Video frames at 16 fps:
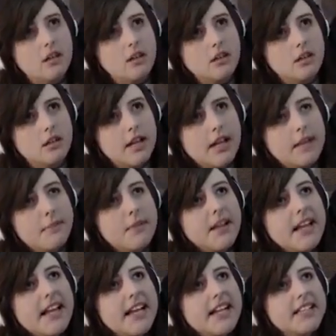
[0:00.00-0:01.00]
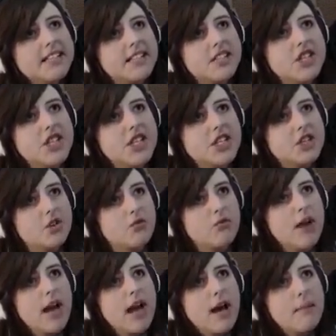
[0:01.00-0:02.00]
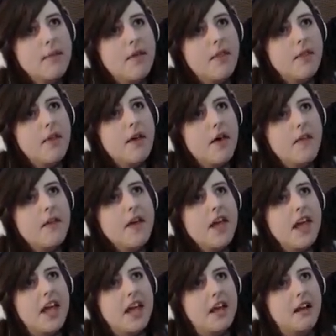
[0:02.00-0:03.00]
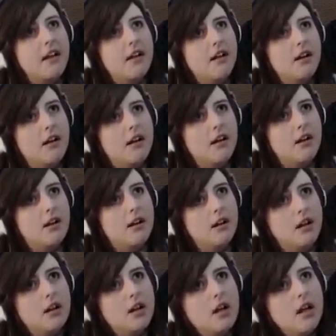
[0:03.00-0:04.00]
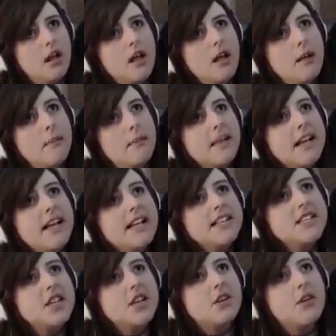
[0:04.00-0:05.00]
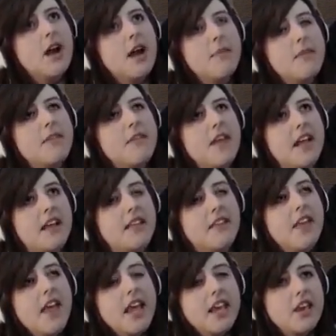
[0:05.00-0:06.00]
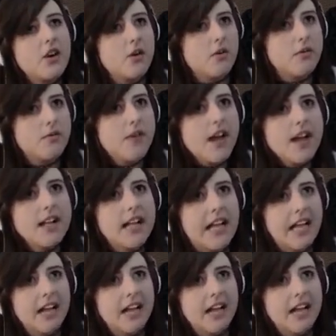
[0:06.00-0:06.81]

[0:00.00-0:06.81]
Like, please just grab the thing. Please grab the thing. Thank you. Finally.